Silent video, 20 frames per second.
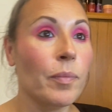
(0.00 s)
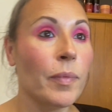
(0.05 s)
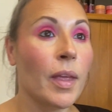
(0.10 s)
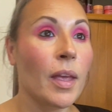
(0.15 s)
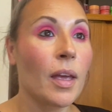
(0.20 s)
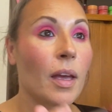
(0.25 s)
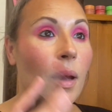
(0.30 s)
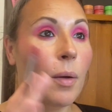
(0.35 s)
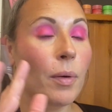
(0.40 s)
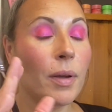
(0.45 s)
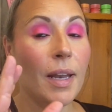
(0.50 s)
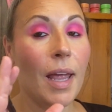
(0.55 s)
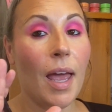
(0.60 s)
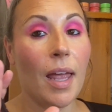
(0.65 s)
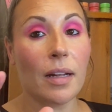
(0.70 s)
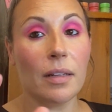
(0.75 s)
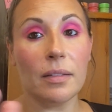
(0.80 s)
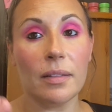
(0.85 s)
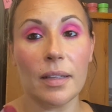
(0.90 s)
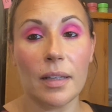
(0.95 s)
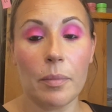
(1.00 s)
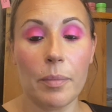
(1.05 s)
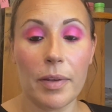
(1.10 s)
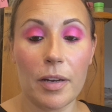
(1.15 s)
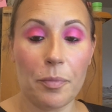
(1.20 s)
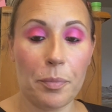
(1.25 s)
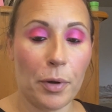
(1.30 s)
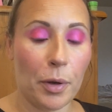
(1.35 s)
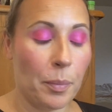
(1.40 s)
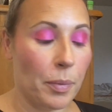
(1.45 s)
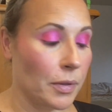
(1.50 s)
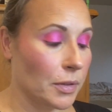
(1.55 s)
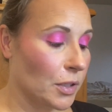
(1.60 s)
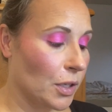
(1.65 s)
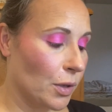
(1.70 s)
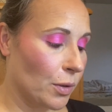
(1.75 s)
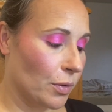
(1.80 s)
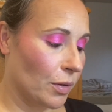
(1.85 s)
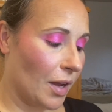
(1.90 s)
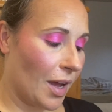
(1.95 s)
I want to add a little bit of purple
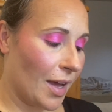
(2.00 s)
tone.